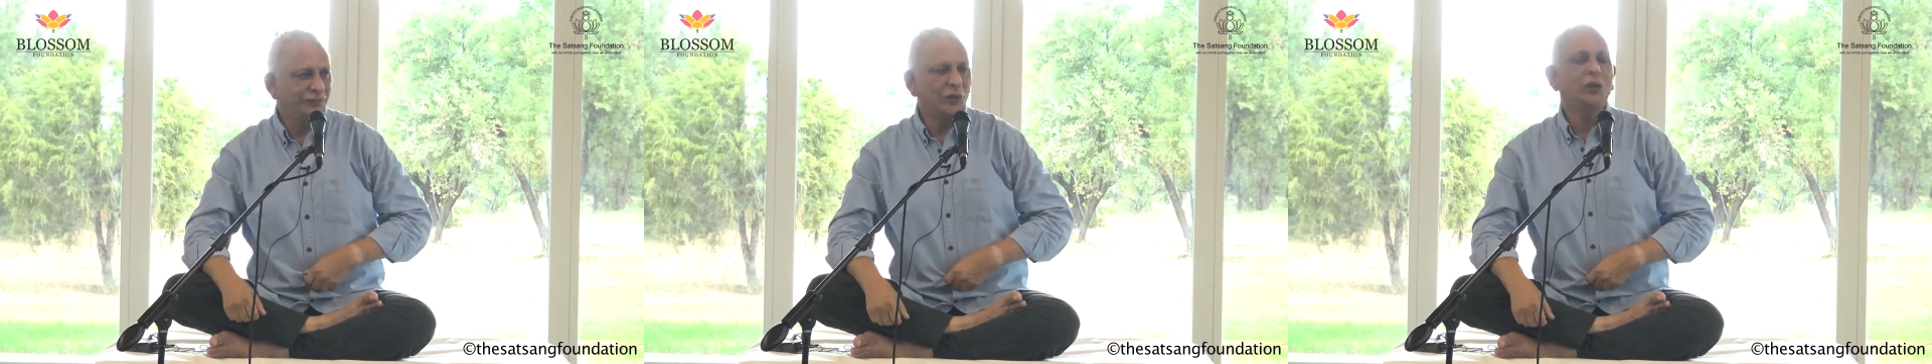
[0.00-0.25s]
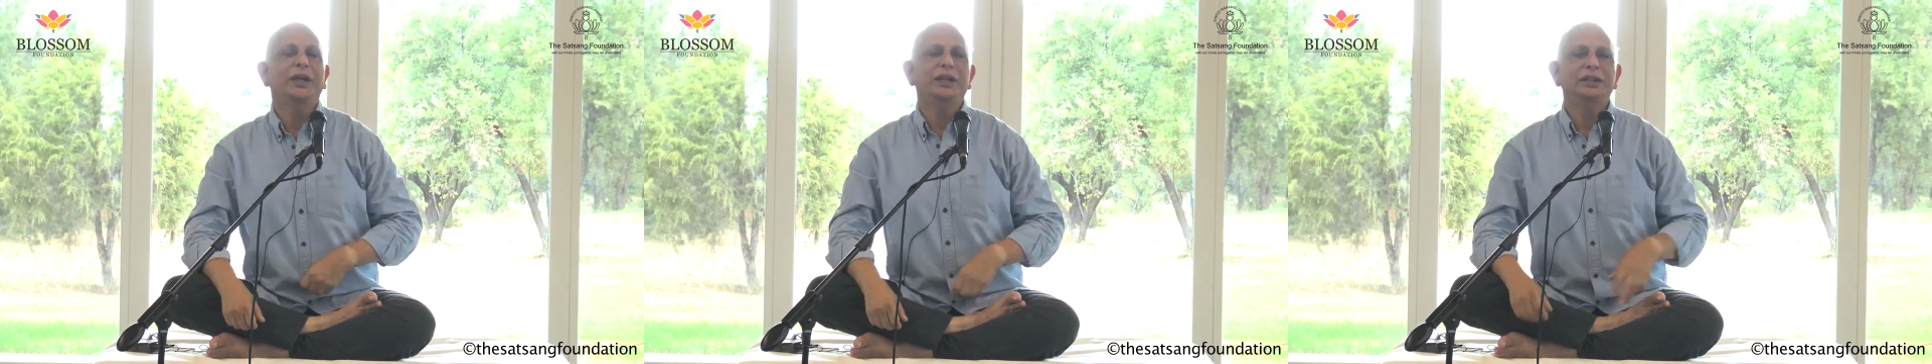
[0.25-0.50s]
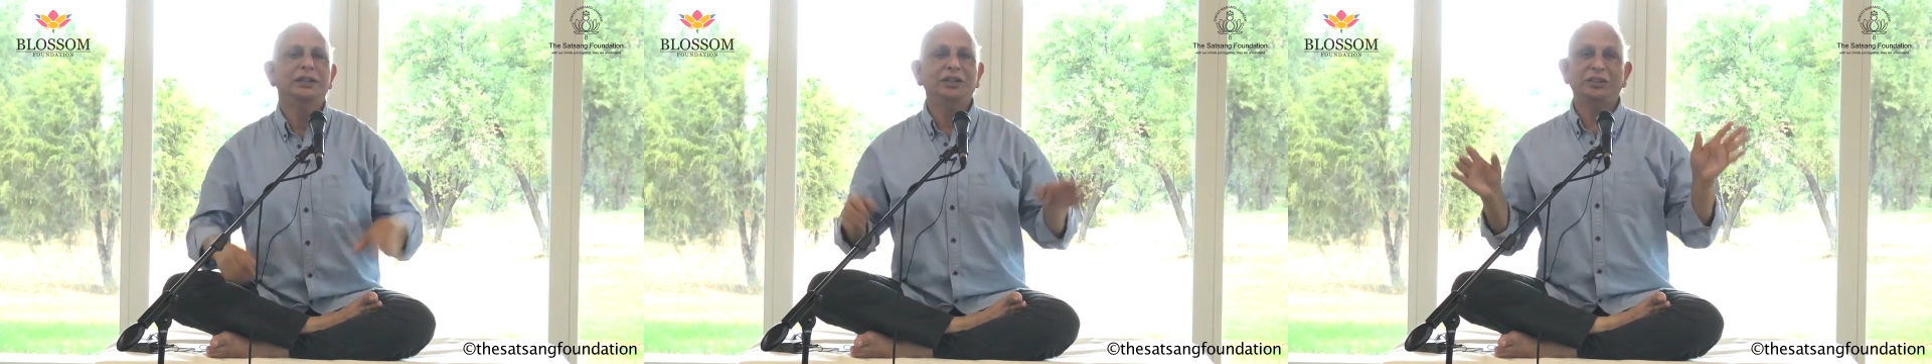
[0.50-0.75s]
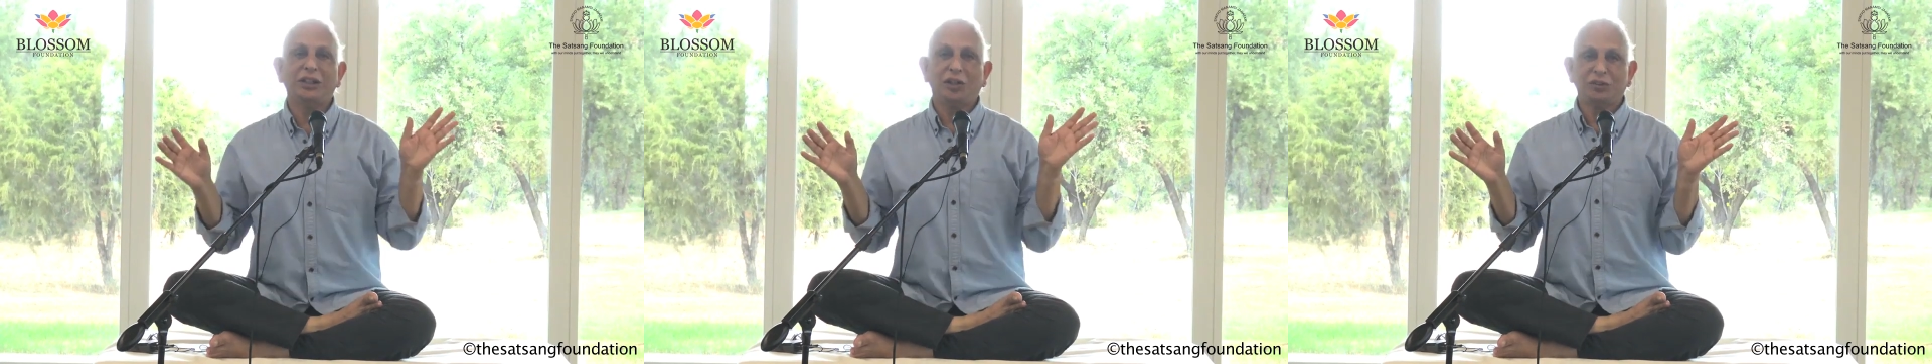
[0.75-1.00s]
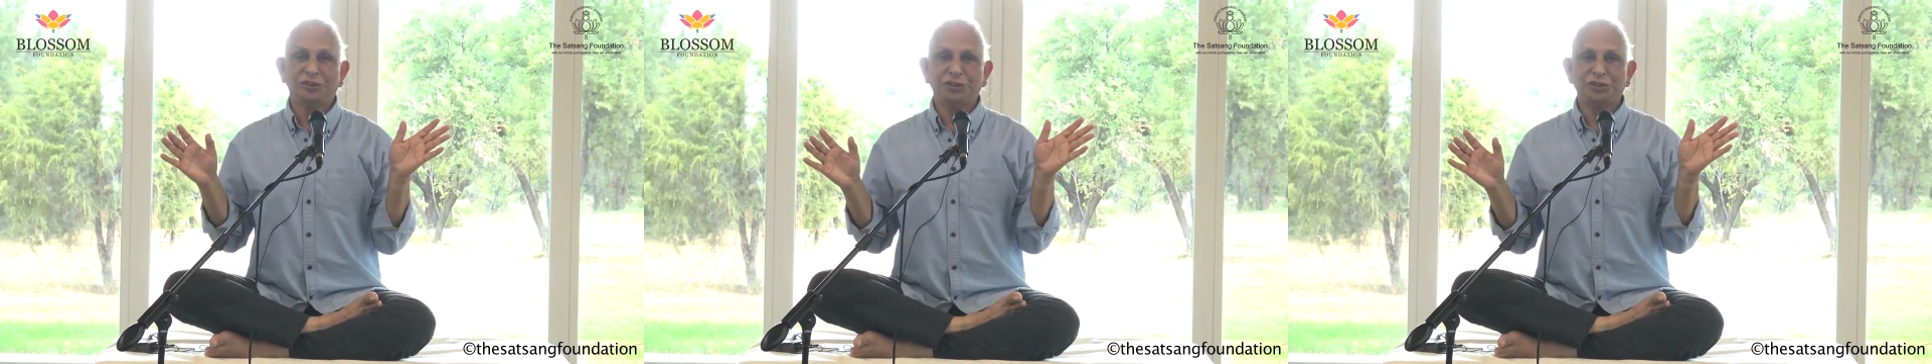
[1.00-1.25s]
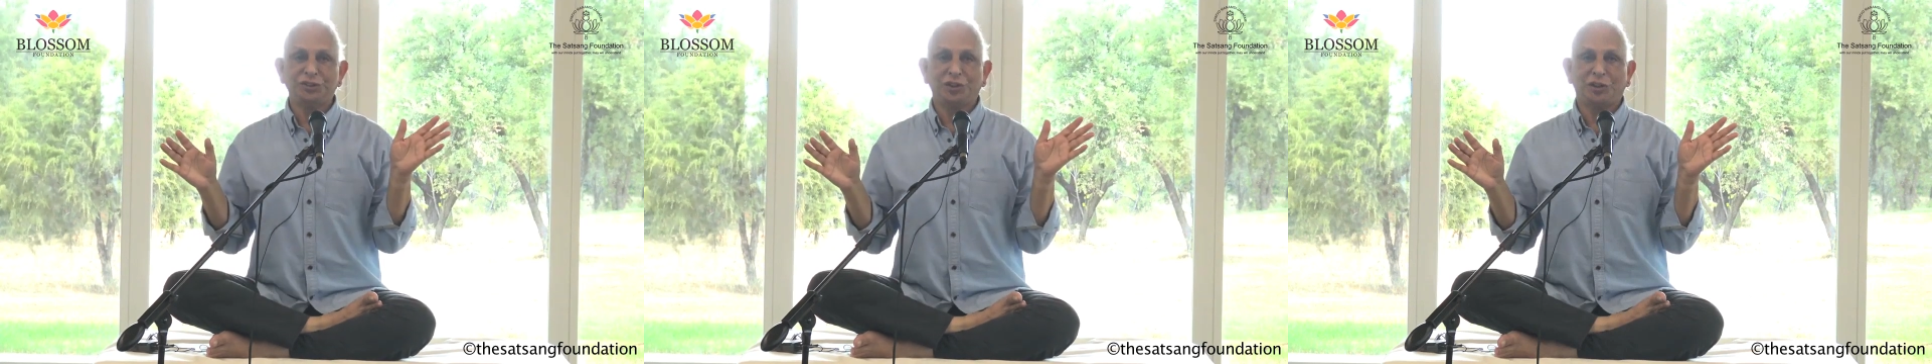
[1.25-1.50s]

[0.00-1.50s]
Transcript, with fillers: Okay, now they're all switched